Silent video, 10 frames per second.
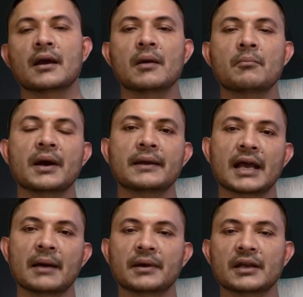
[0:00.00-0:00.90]
We
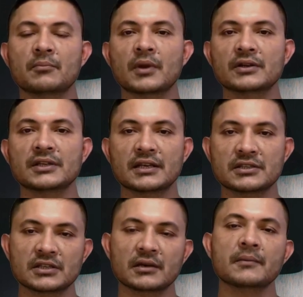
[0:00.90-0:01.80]
examined the
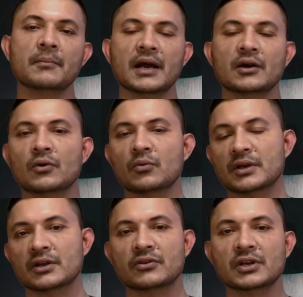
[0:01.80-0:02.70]
process of a manual
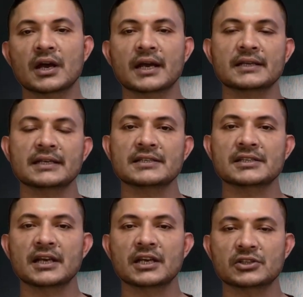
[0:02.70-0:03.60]
Windows client
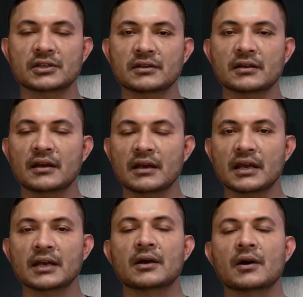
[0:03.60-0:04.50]
installation
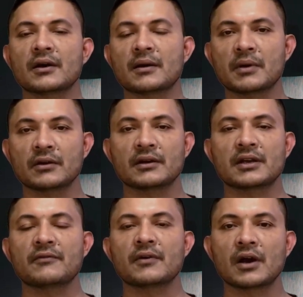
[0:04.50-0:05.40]
and learned about the
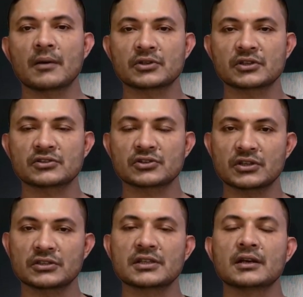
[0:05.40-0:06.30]
different options to
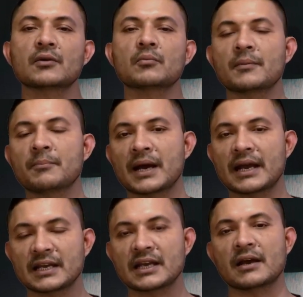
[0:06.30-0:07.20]
consider when
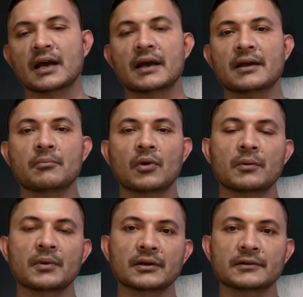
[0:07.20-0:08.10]
planning a client
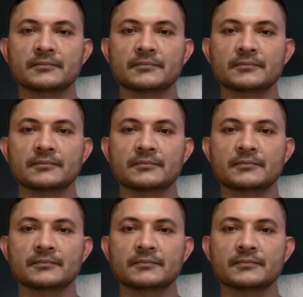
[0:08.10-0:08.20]
deployment.